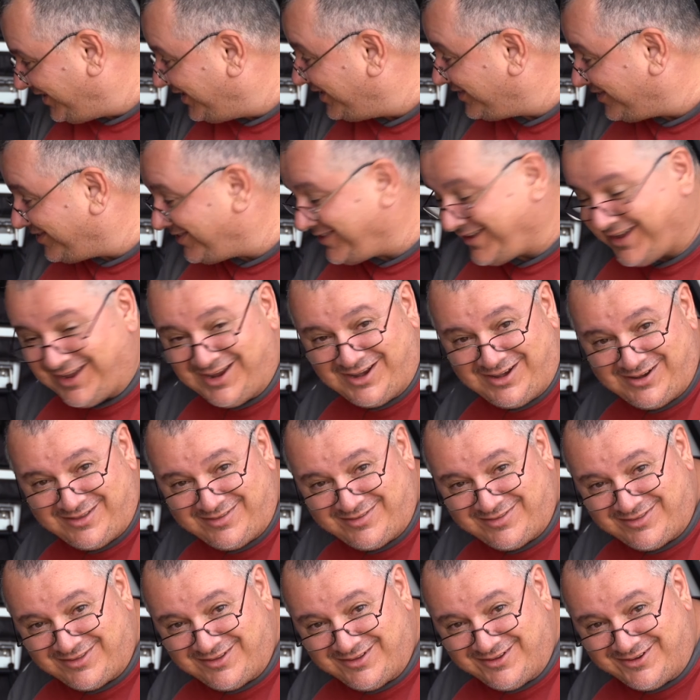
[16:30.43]
It's stainless
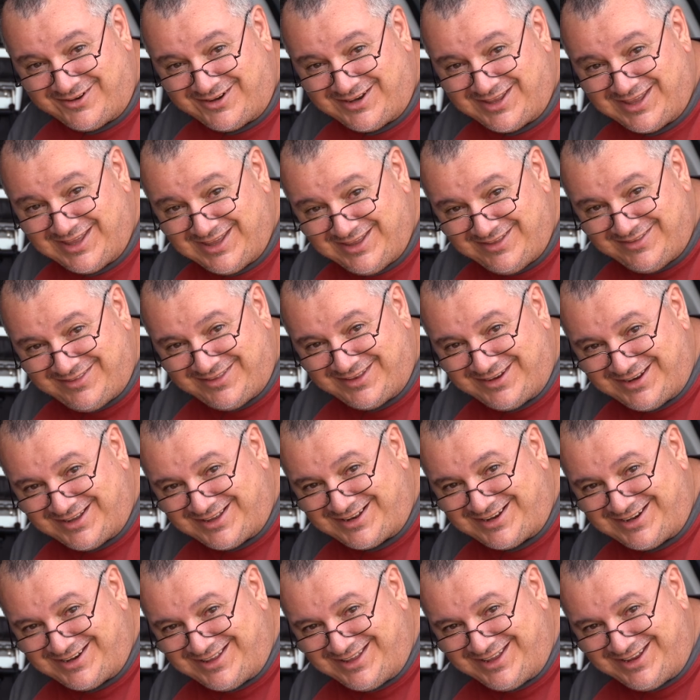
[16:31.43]
steel, easy to
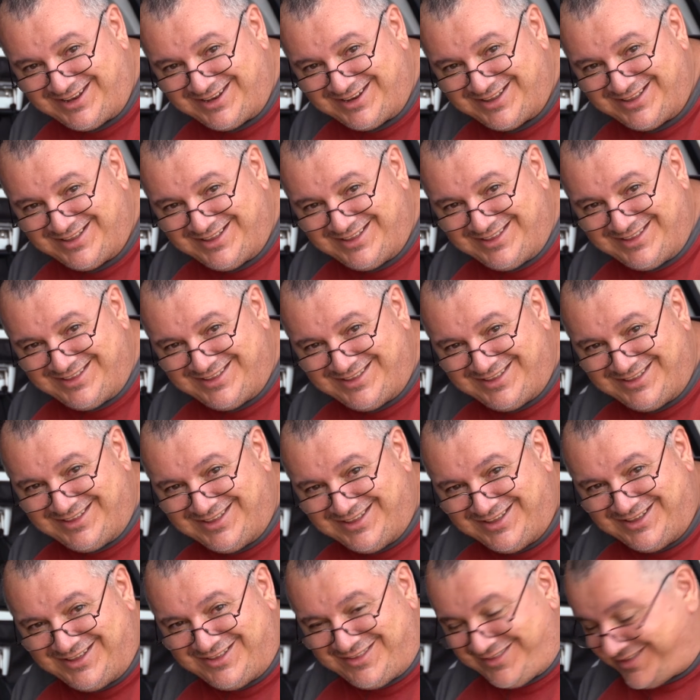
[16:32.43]
clean.
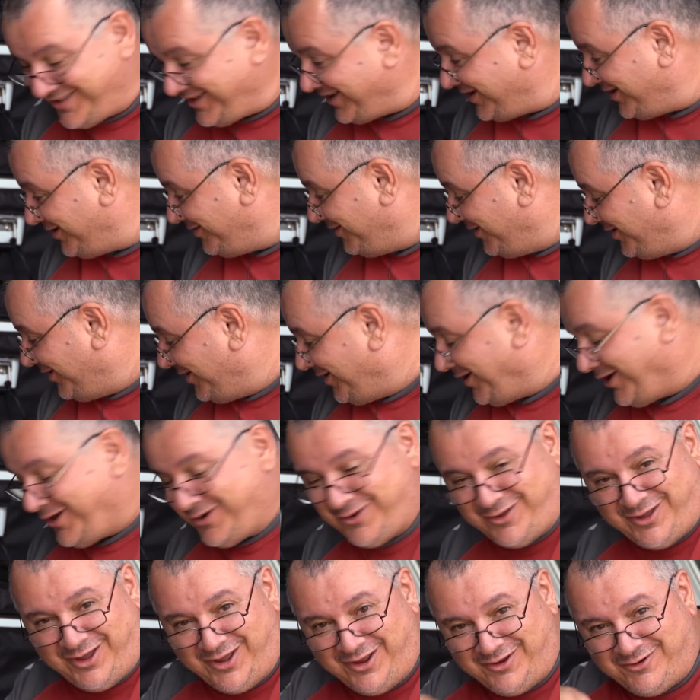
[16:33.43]
So I'll
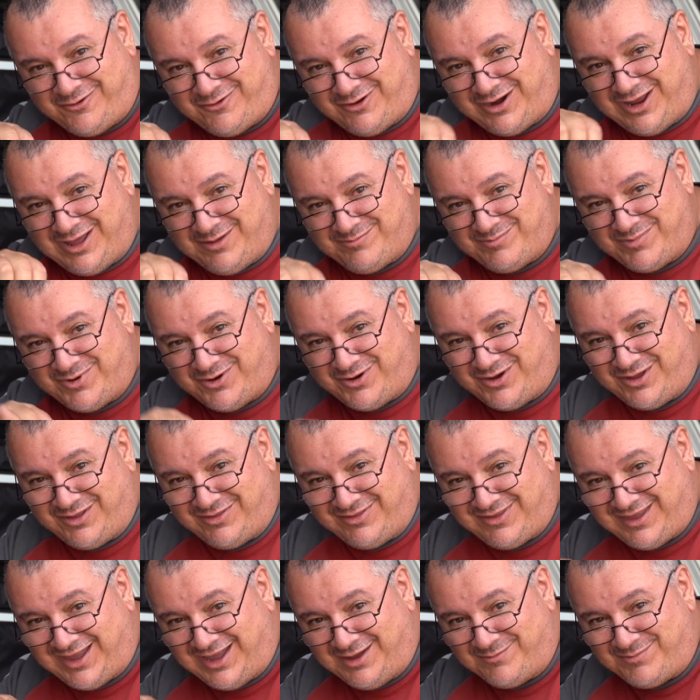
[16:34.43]
go grab my
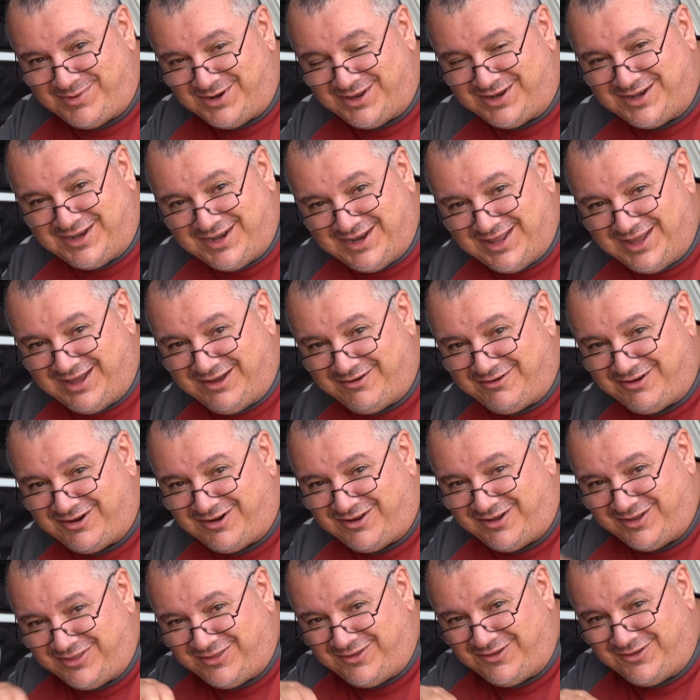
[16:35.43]
tablet now. I
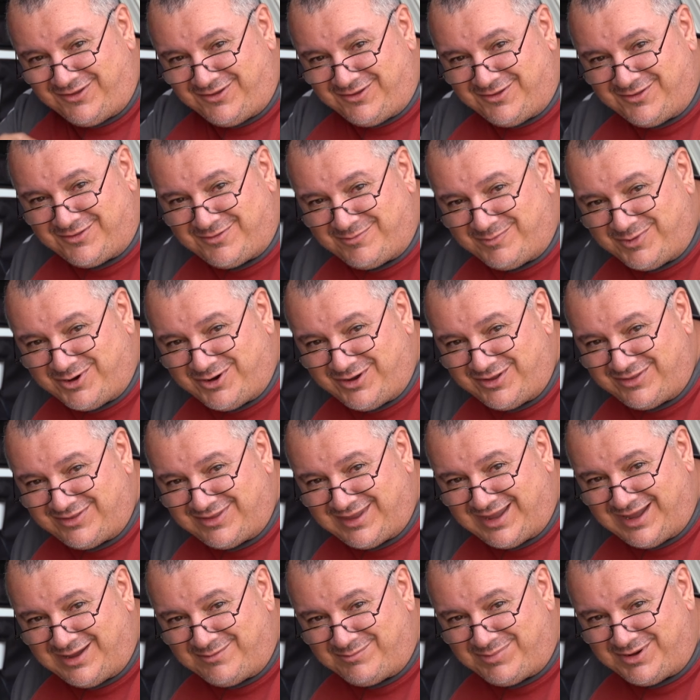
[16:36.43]
like to use my
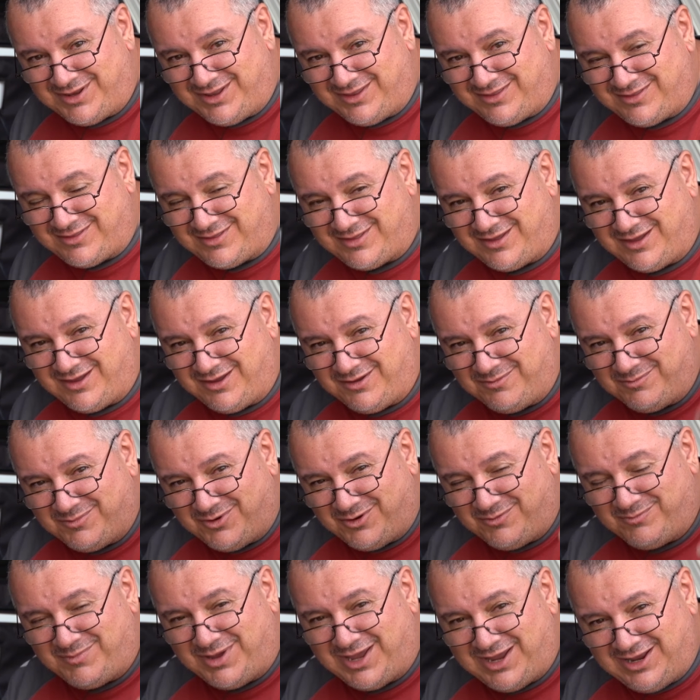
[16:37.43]
tablet. So
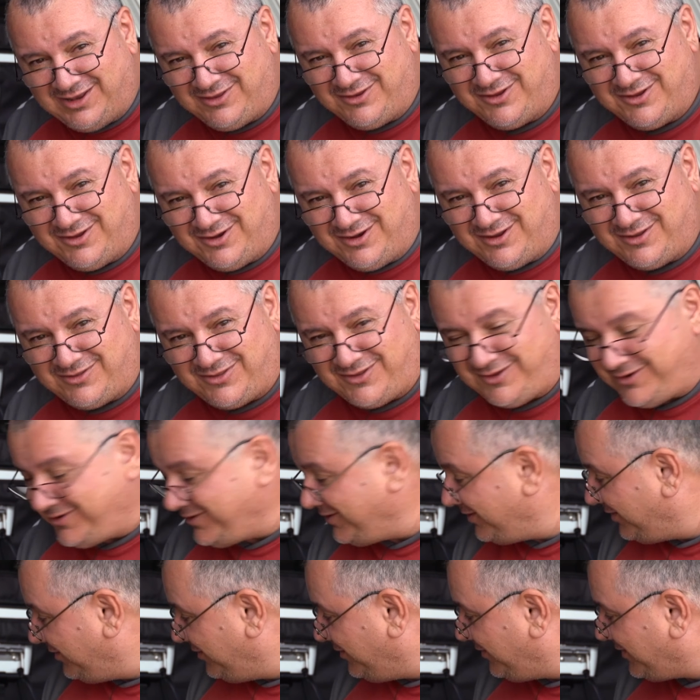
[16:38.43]
my main unit that I
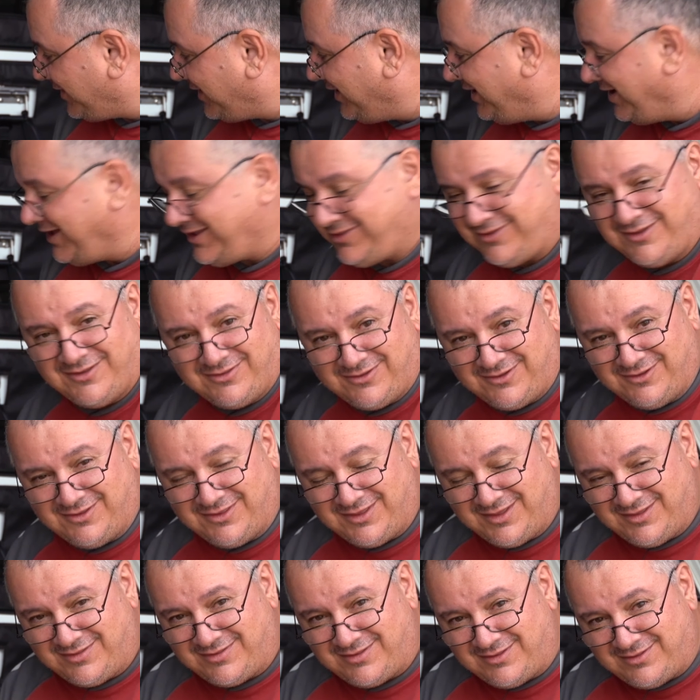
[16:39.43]
use connected to
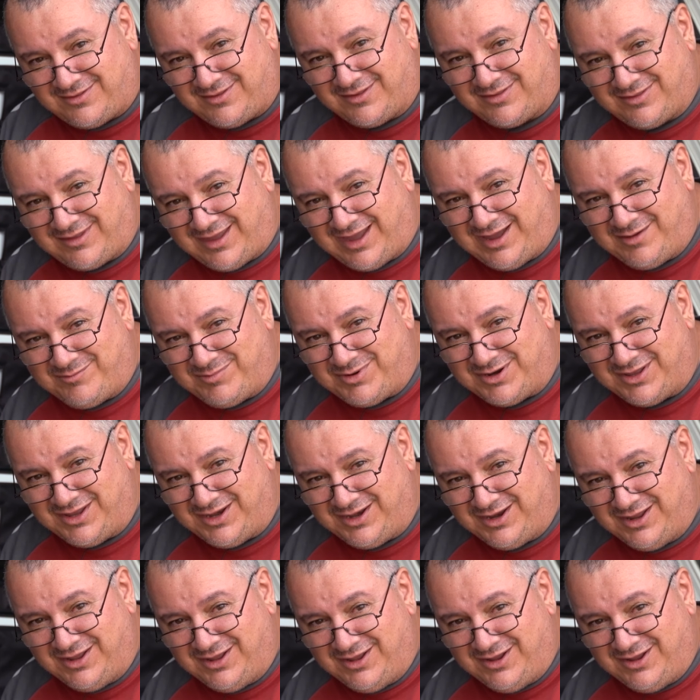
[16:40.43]
this is a tablet.